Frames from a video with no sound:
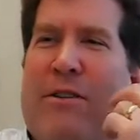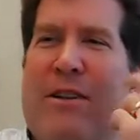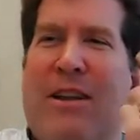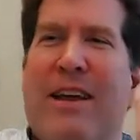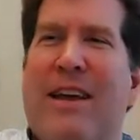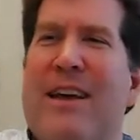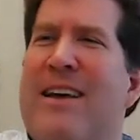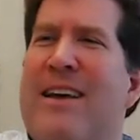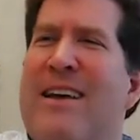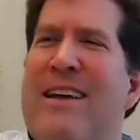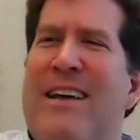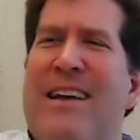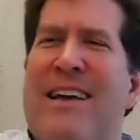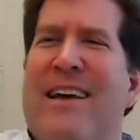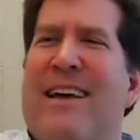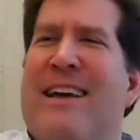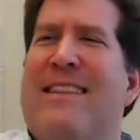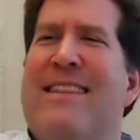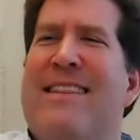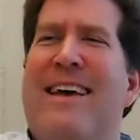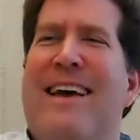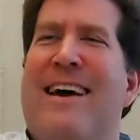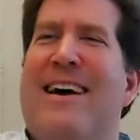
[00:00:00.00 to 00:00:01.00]
I'm like,
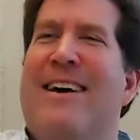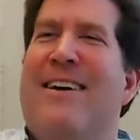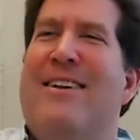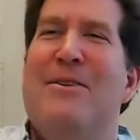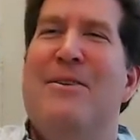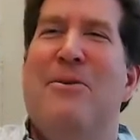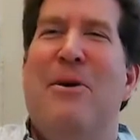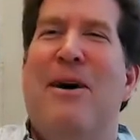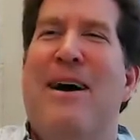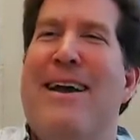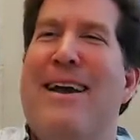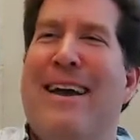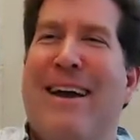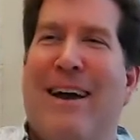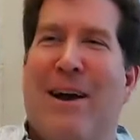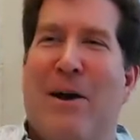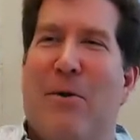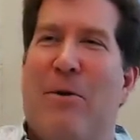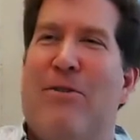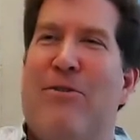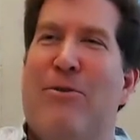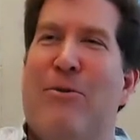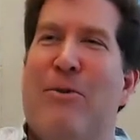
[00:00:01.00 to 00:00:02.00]
the hell do I
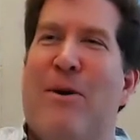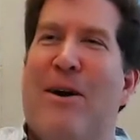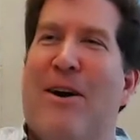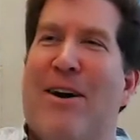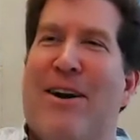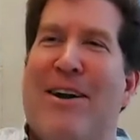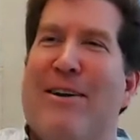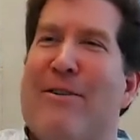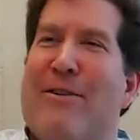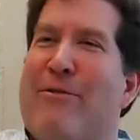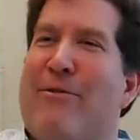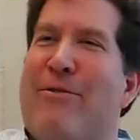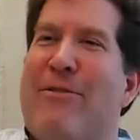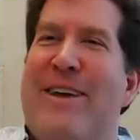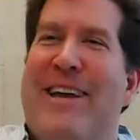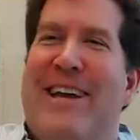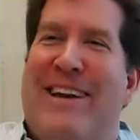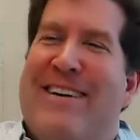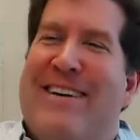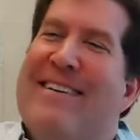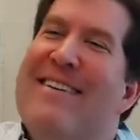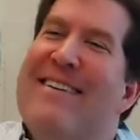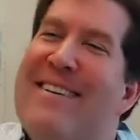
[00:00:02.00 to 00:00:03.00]
care what you wear on your
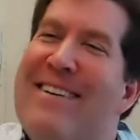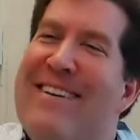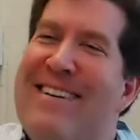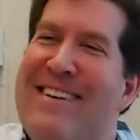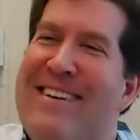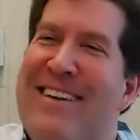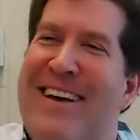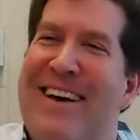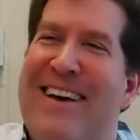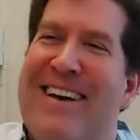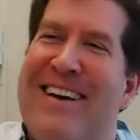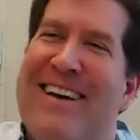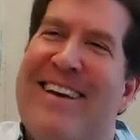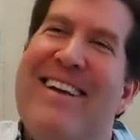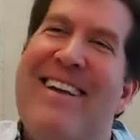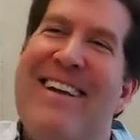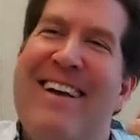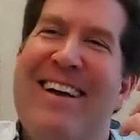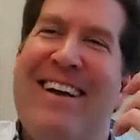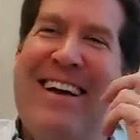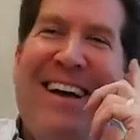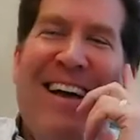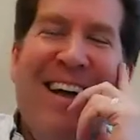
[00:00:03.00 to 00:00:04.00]
feet?
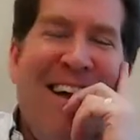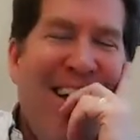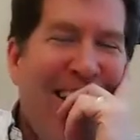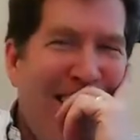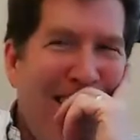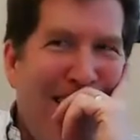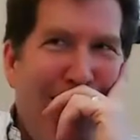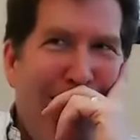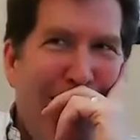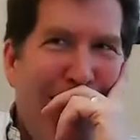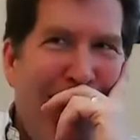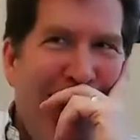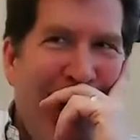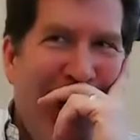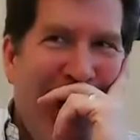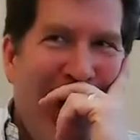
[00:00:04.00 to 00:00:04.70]
You